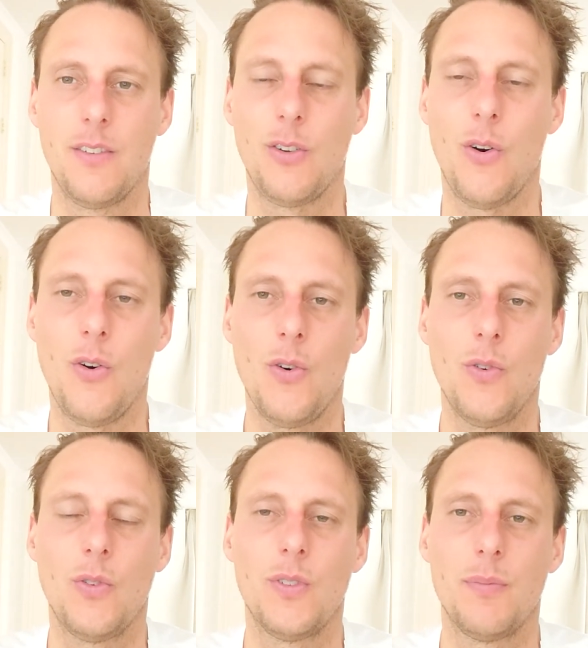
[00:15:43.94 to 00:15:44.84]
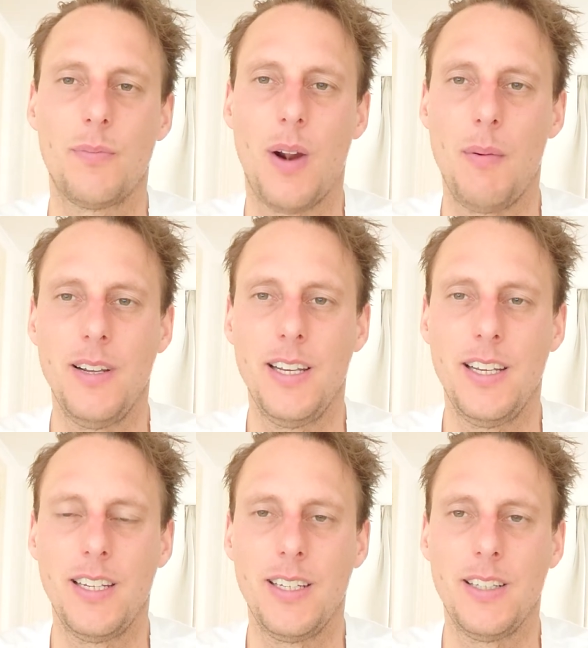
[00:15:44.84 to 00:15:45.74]
So
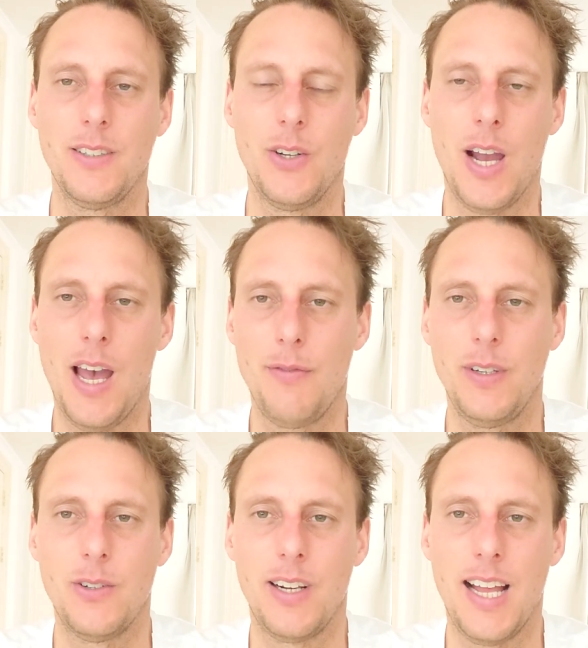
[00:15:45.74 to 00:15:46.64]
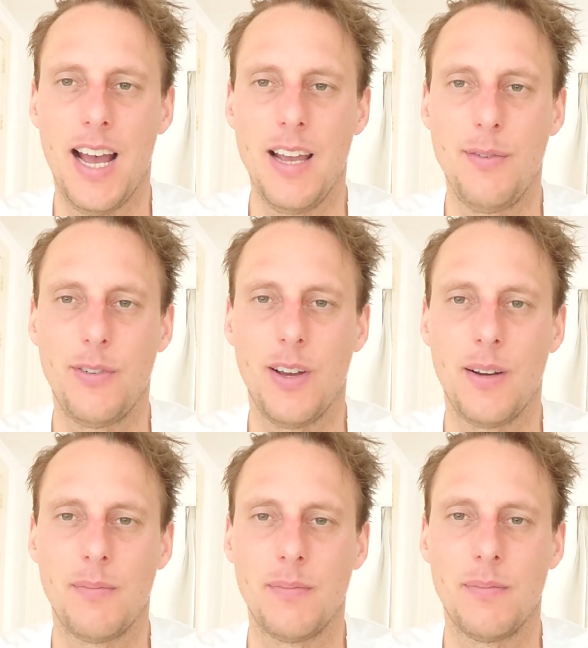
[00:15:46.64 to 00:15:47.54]
probably you have in your life
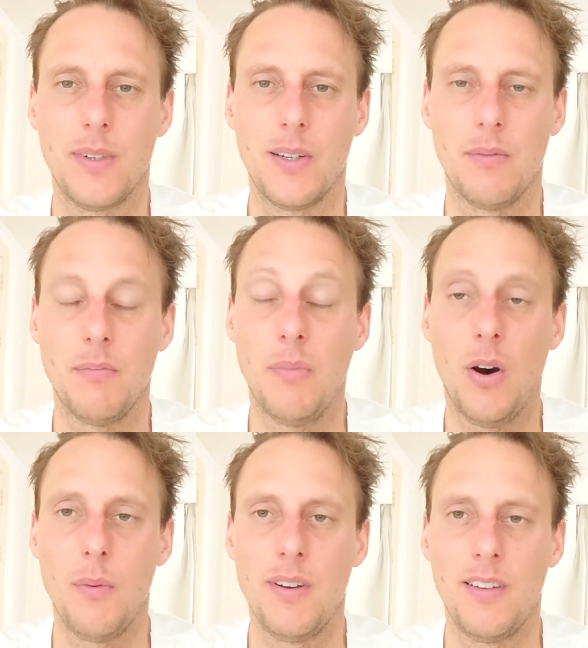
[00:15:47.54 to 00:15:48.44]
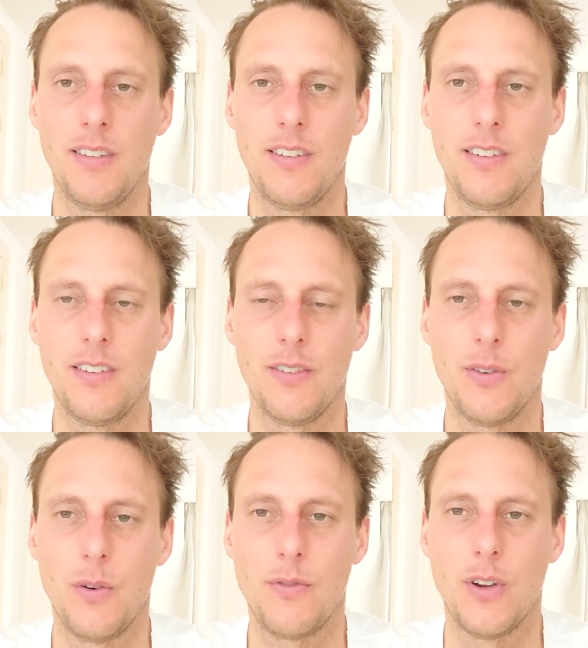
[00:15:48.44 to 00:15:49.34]
some moments
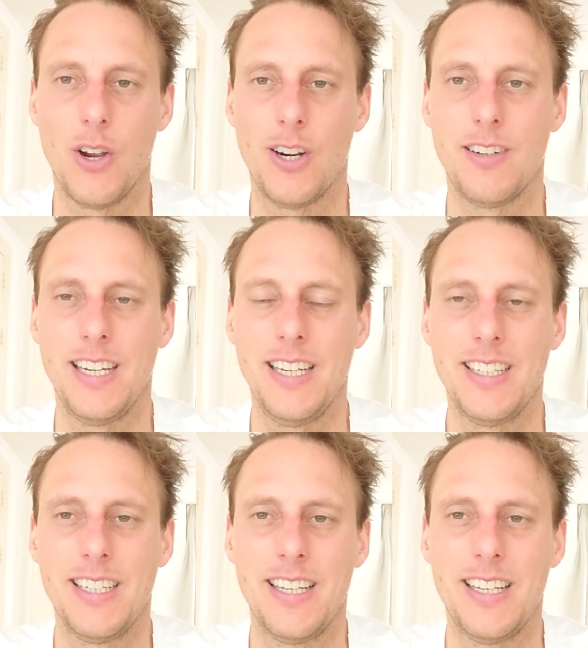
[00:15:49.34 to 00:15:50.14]
of hurry,